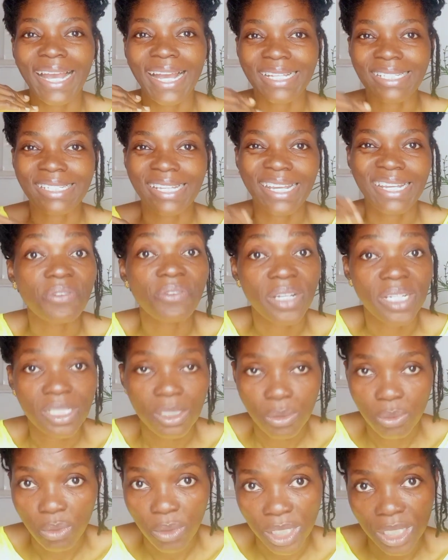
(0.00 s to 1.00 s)
at
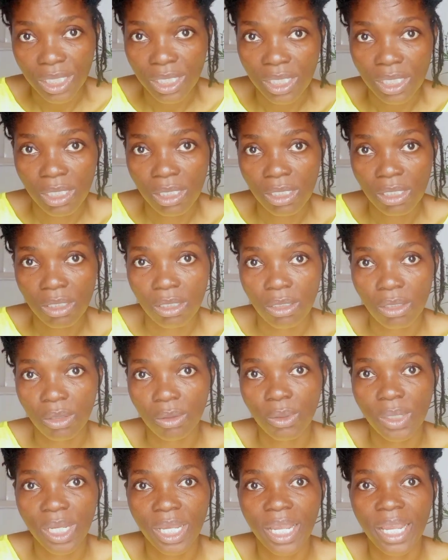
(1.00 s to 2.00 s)
different rates.
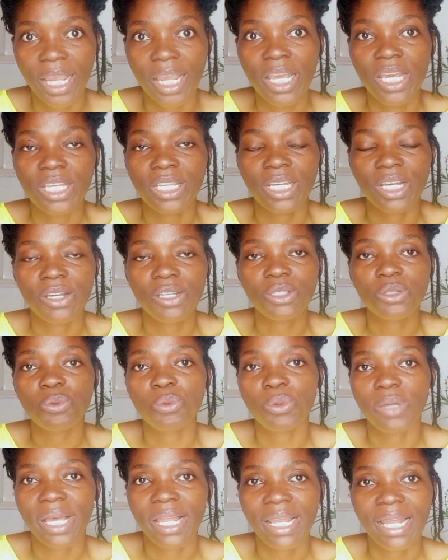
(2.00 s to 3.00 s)
Okay, you're going to
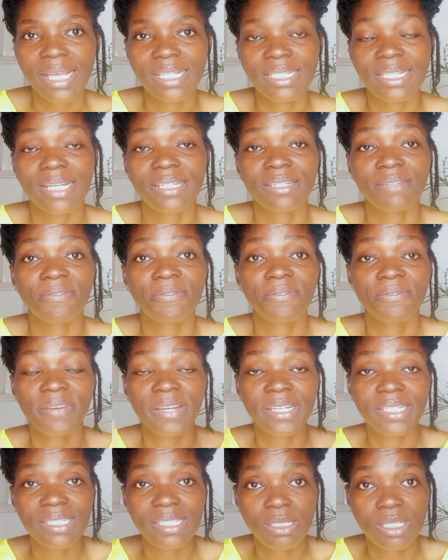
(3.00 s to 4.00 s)
realize that the
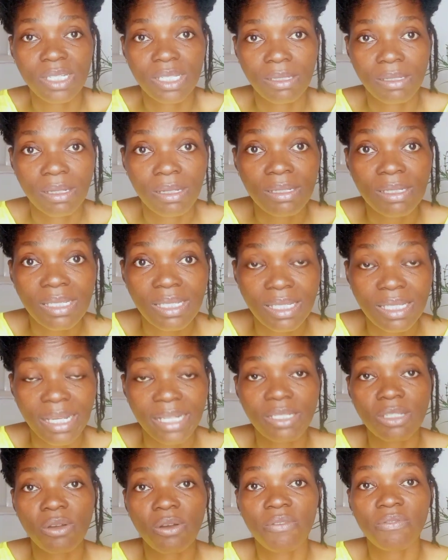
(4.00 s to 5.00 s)
first
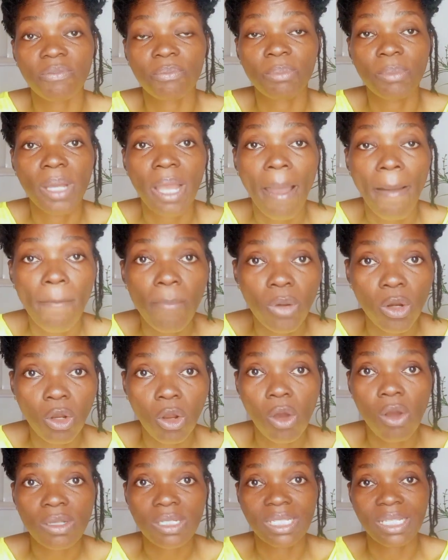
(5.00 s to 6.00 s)
set of
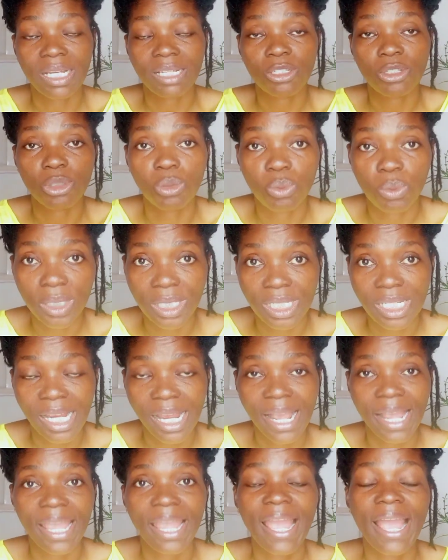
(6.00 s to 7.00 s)
locks that you
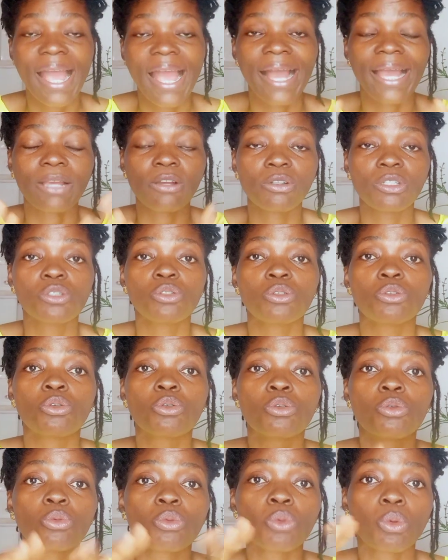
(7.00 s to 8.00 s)
retie are going to
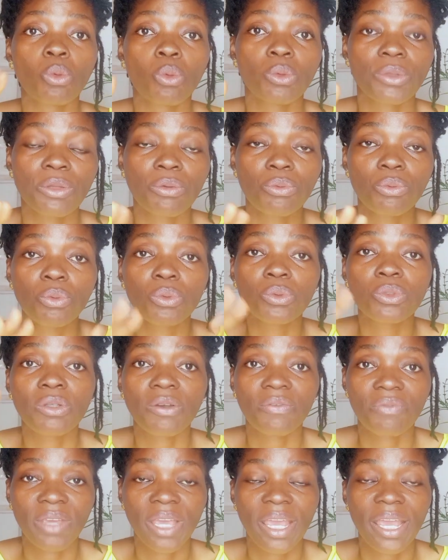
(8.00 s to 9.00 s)
grow, the roots
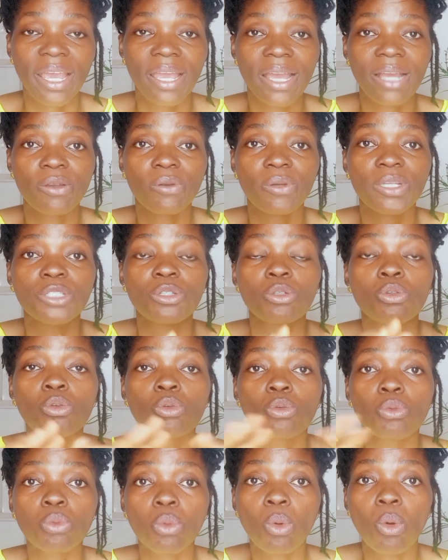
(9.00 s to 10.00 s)
of the hair are going to
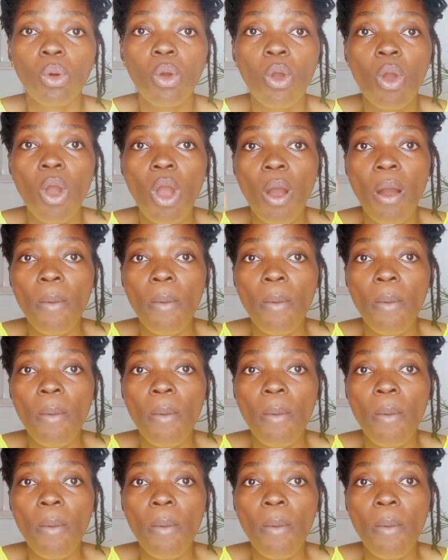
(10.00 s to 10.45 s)
grow